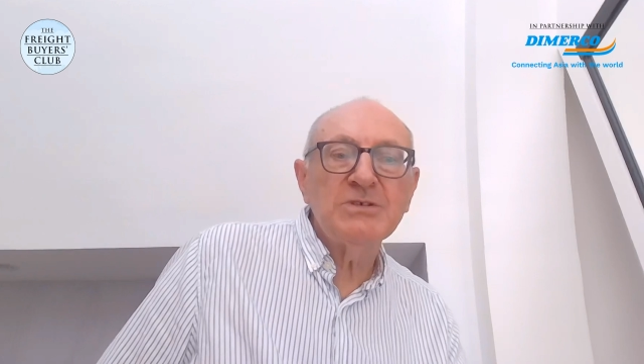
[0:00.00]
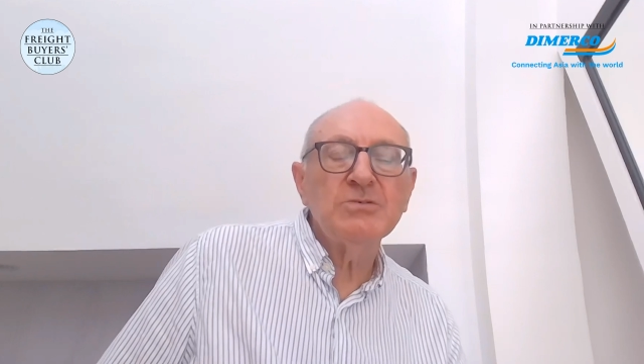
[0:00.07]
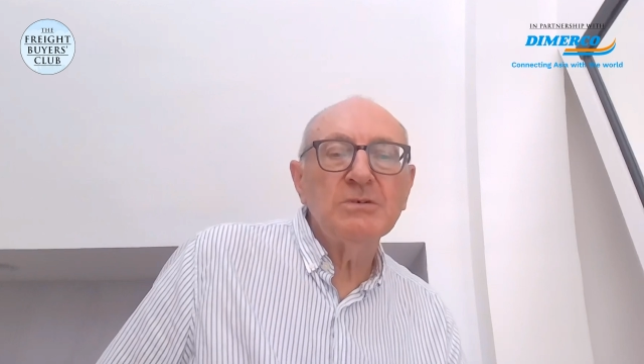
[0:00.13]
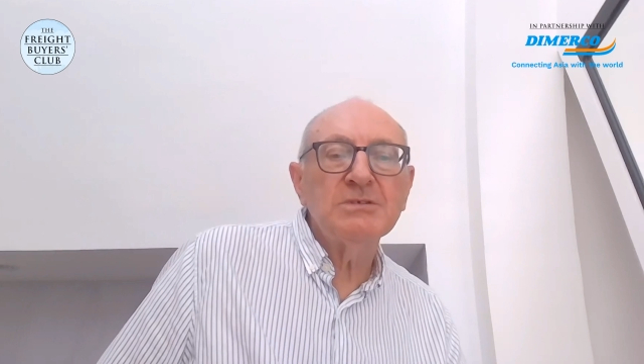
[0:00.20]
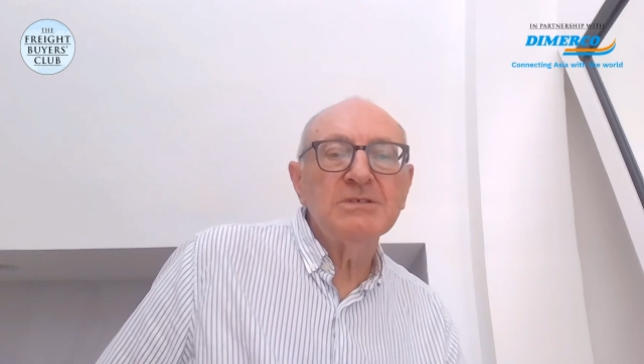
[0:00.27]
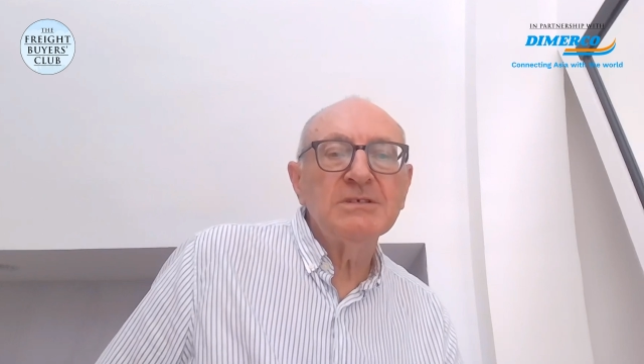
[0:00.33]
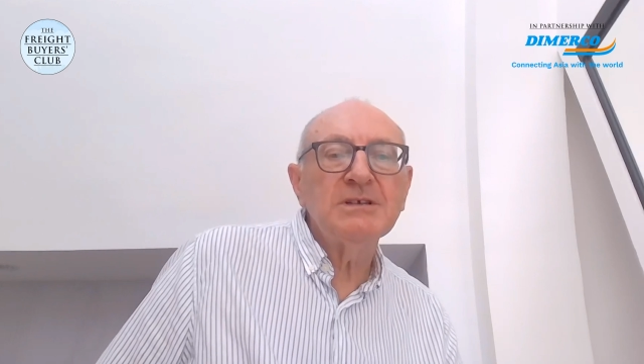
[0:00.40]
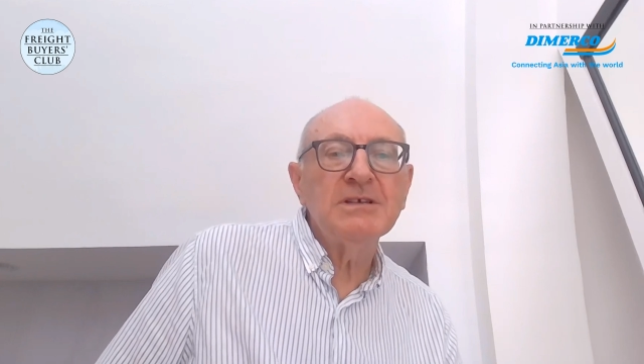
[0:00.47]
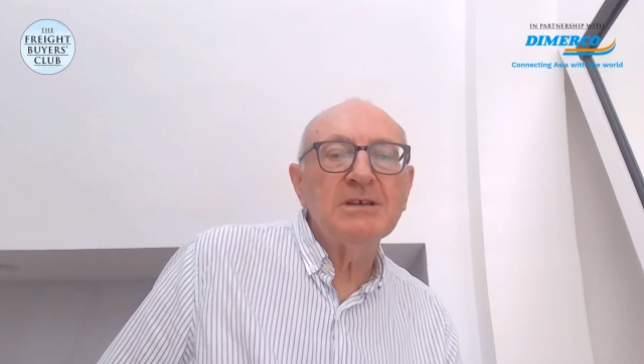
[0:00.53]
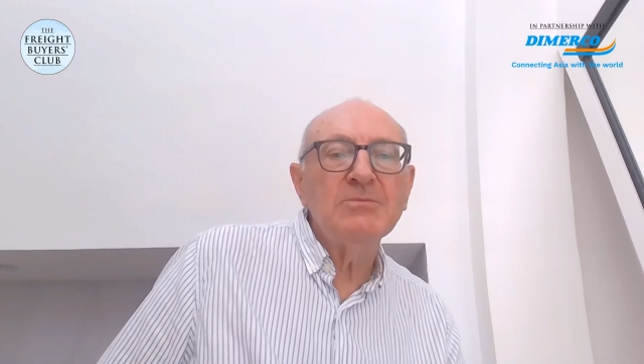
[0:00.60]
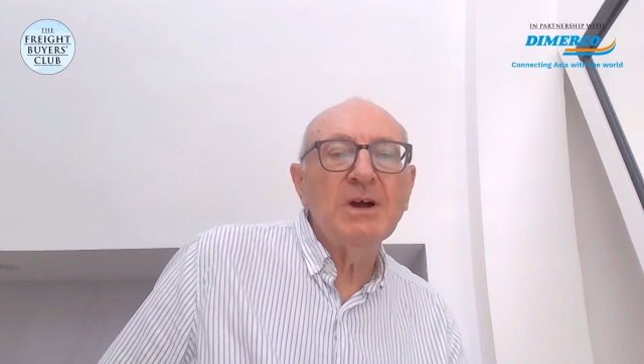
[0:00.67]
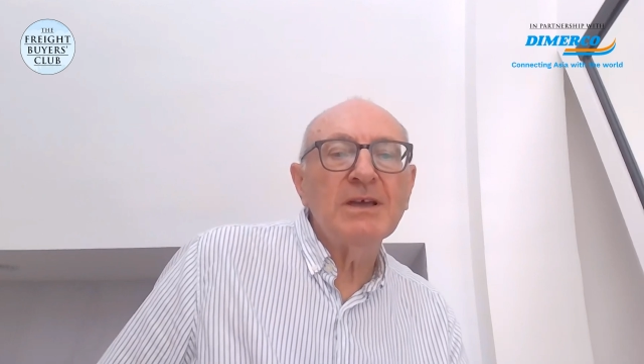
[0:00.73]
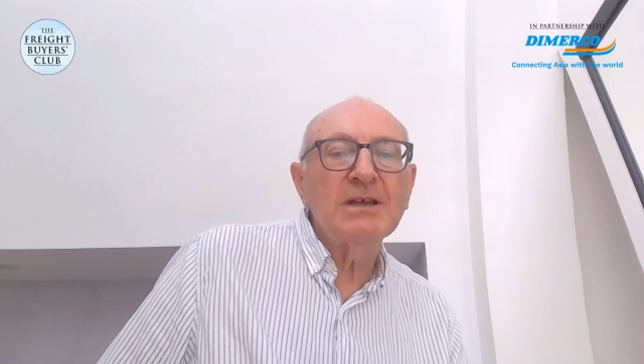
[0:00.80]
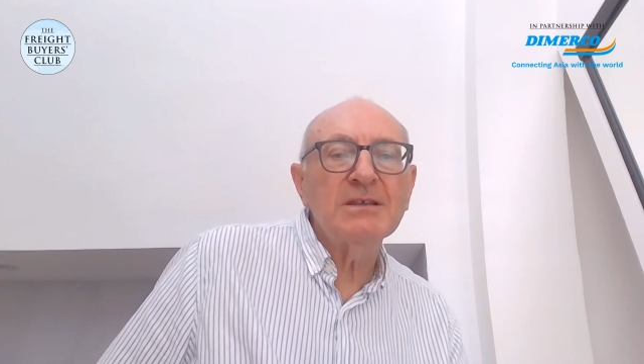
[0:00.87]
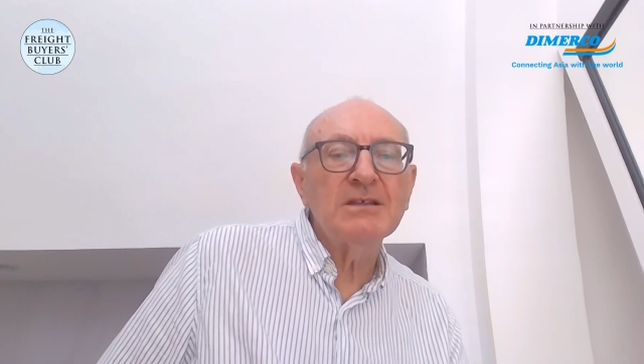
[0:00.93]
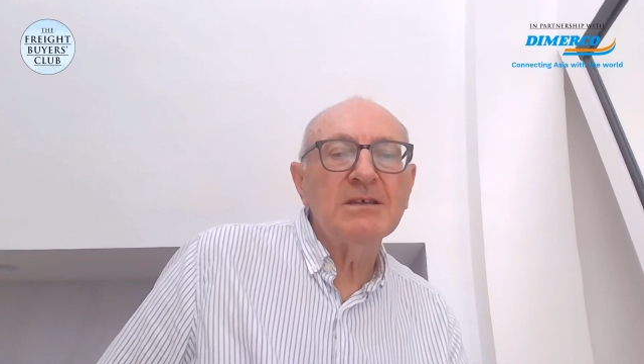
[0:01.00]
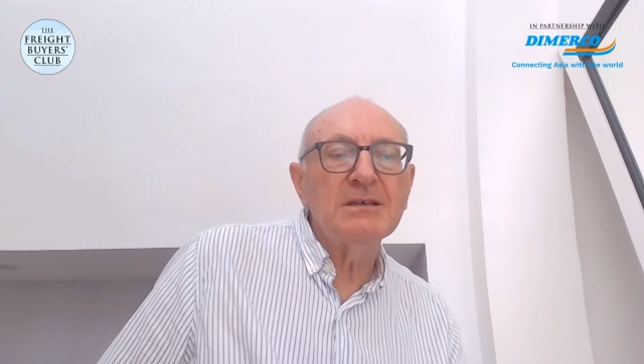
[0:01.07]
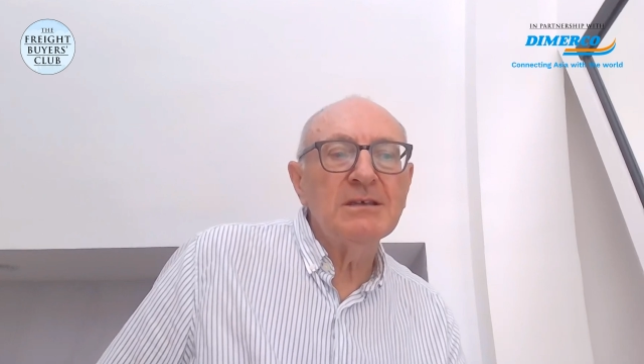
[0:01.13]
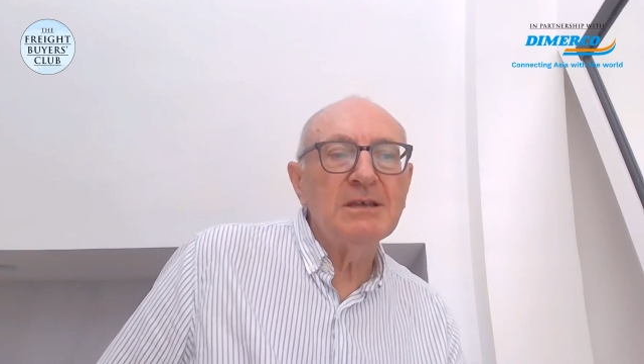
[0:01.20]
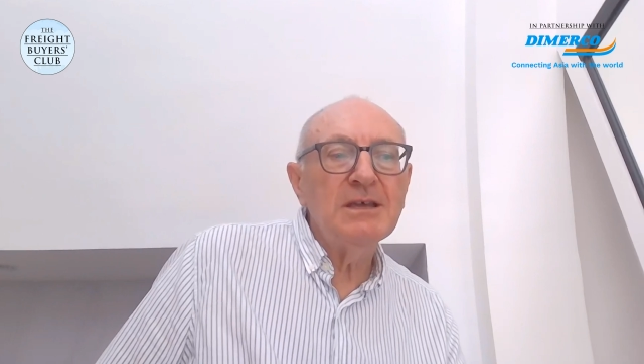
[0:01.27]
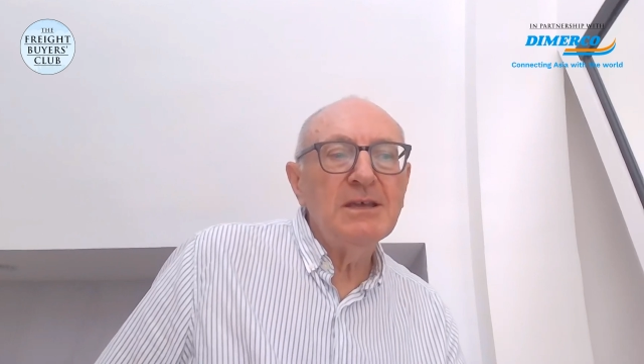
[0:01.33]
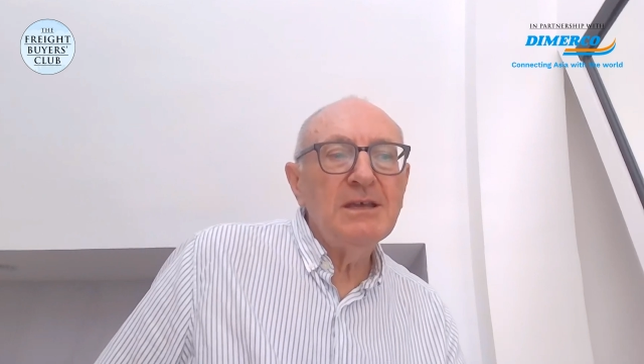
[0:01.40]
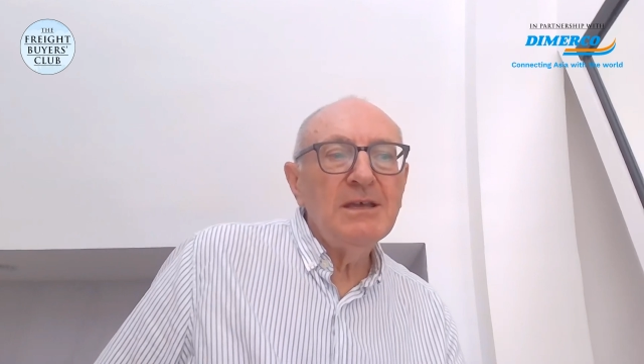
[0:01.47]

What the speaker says: we talked earlier, Mike, the